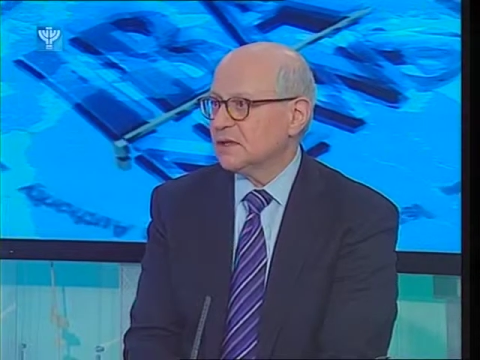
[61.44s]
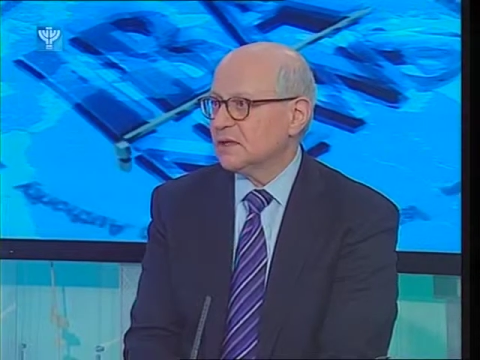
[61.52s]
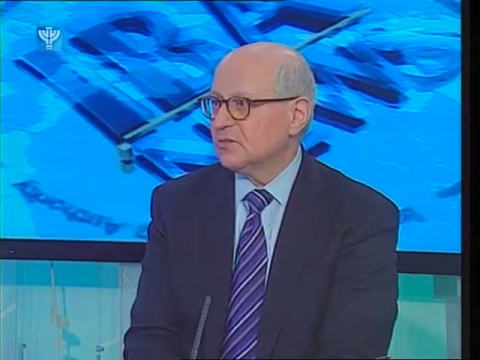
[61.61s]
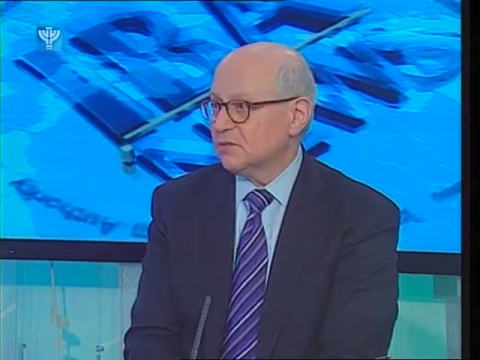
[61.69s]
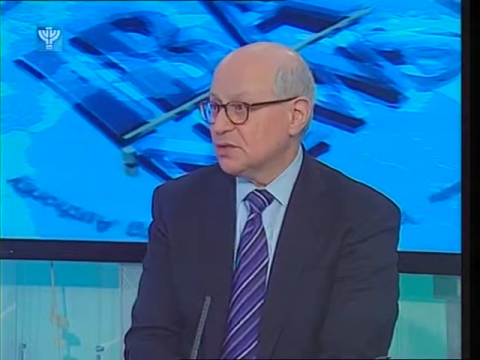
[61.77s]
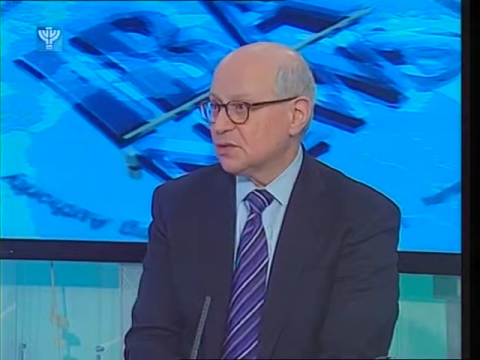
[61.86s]

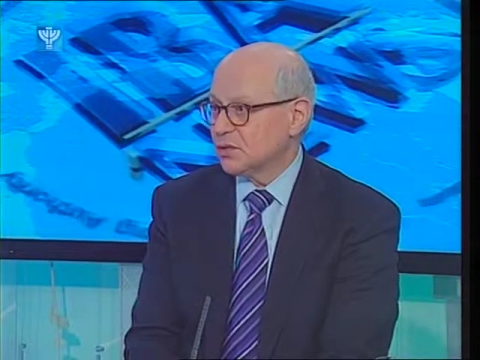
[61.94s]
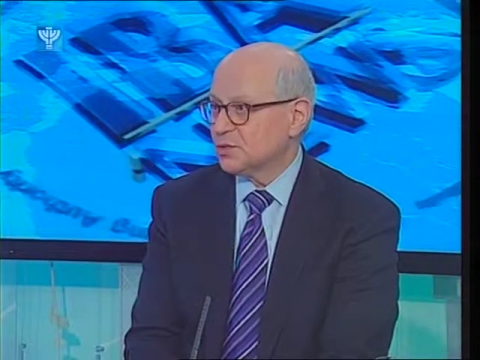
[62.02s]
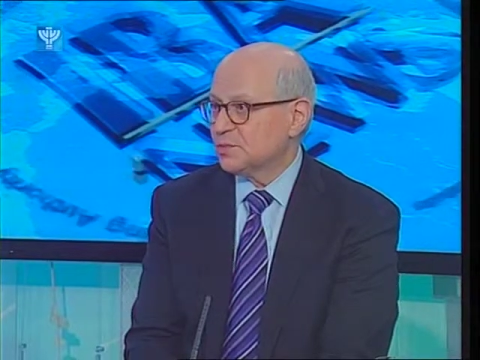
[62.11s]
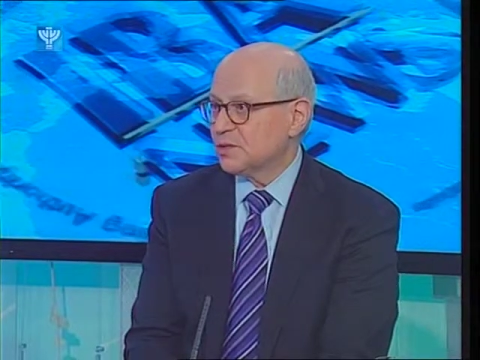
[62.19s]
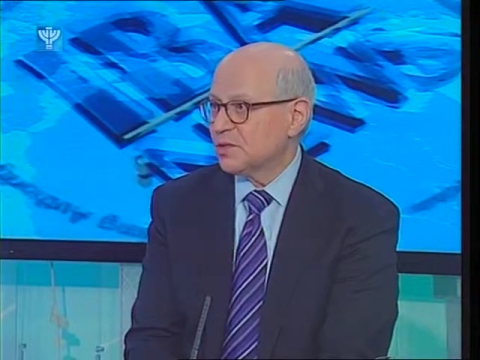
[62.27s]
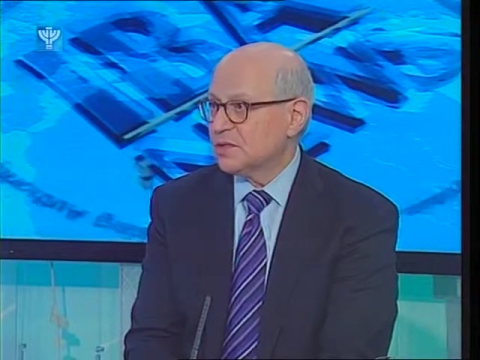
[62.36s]
research
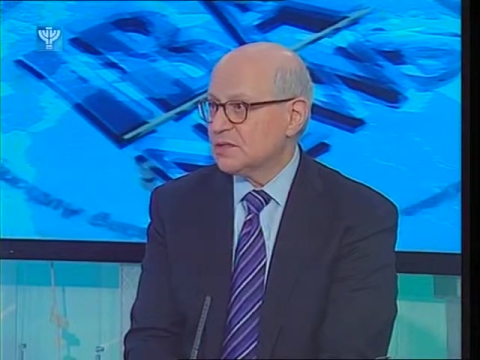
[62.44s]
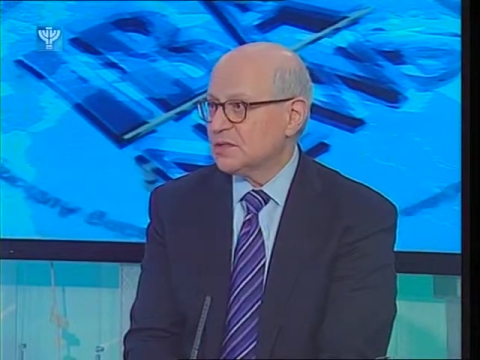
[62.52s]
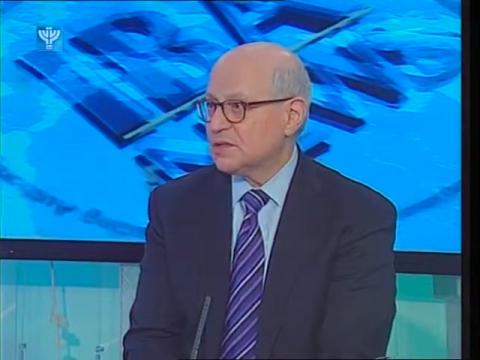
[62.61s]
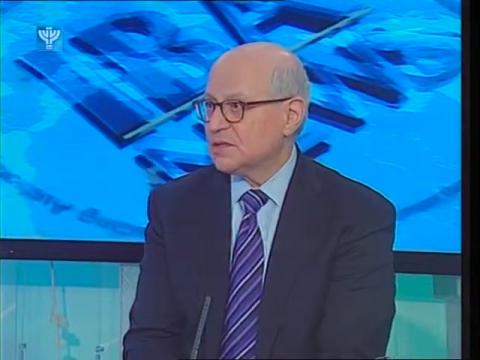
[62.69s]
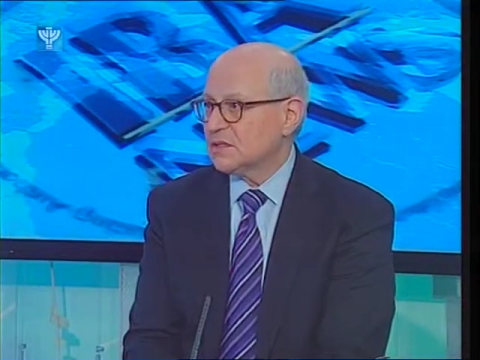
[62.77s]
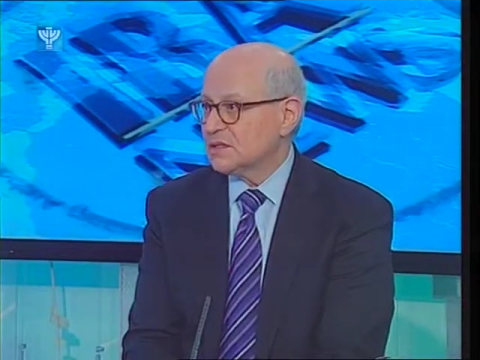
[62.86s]
because
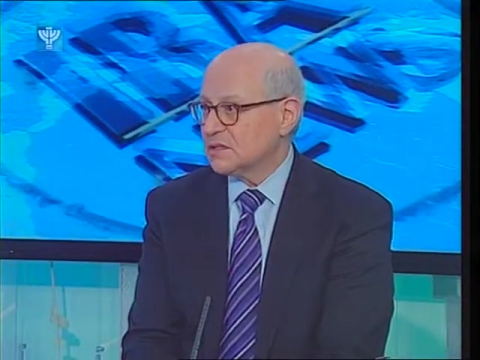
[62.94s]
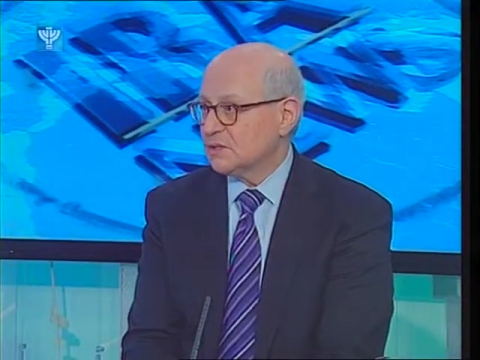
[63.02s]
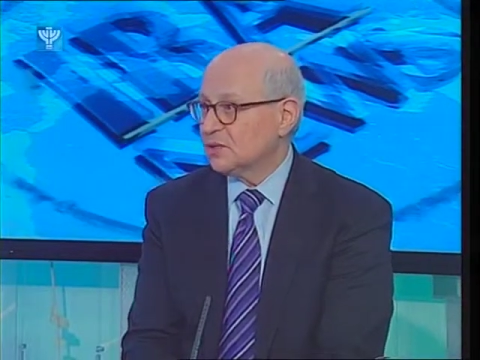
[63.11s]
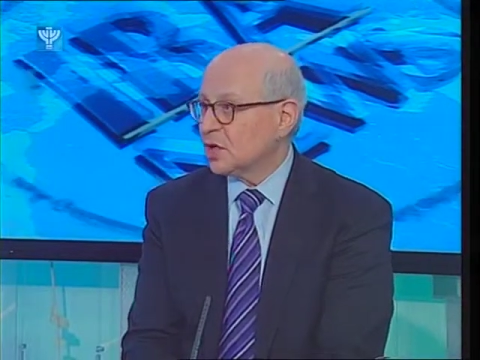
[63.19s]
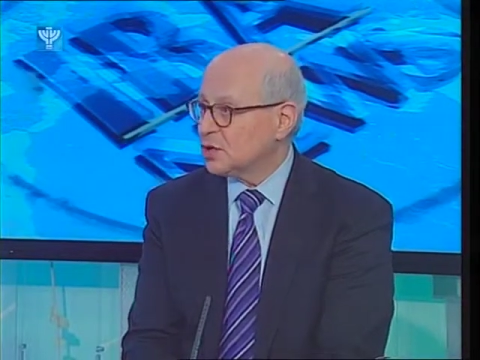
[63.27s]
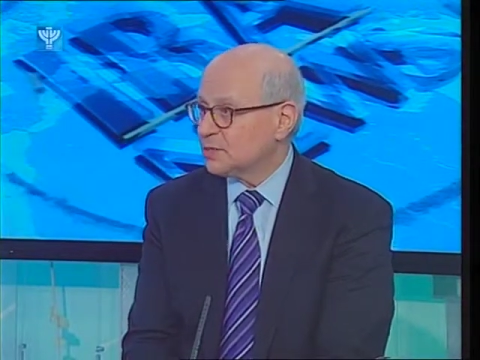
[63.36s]
it's a
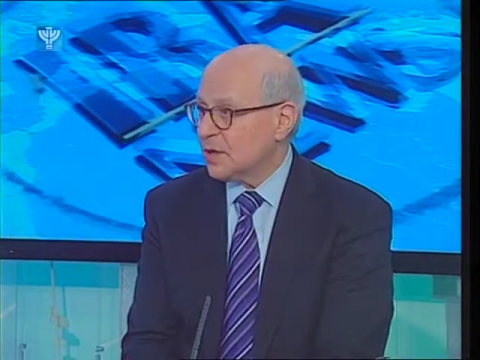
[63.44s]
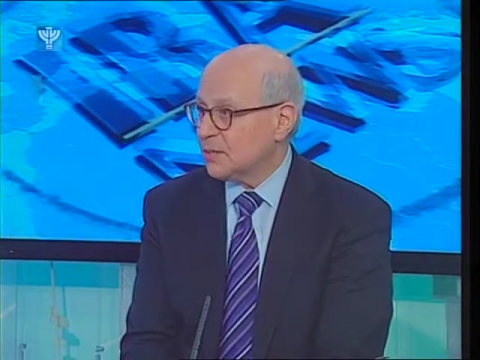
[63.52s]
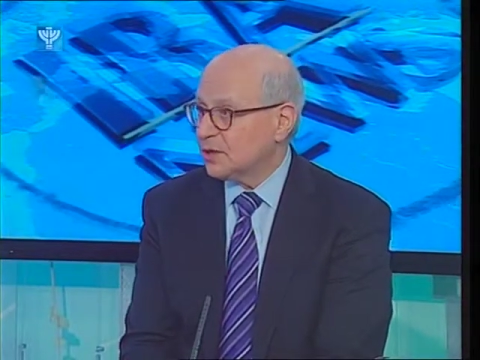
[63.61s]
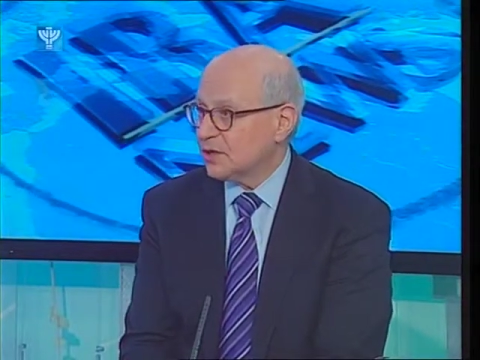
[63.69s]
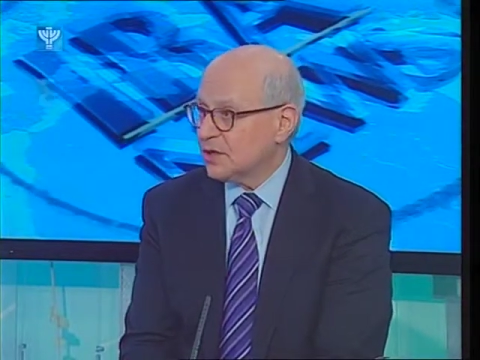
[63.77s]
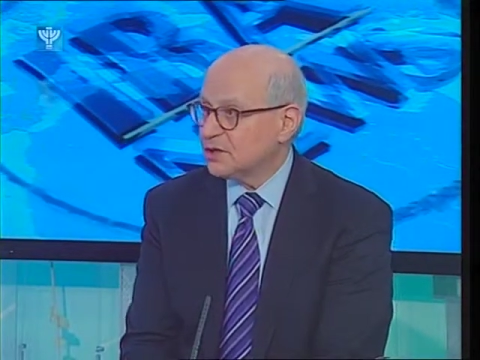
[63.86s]
large
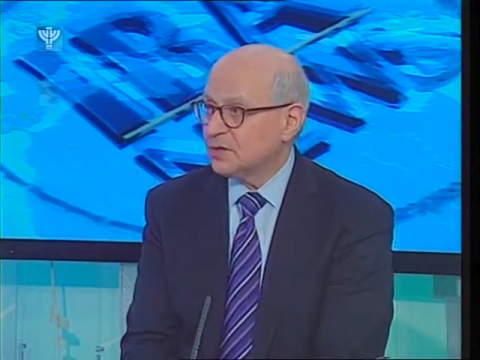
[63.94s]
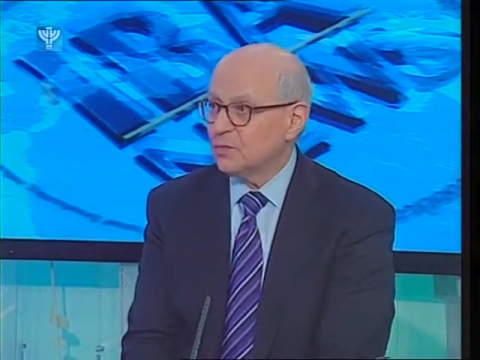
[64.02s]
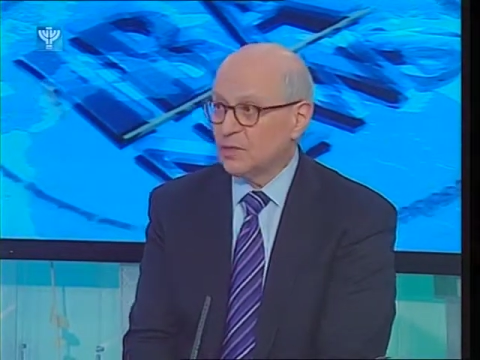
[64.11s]
population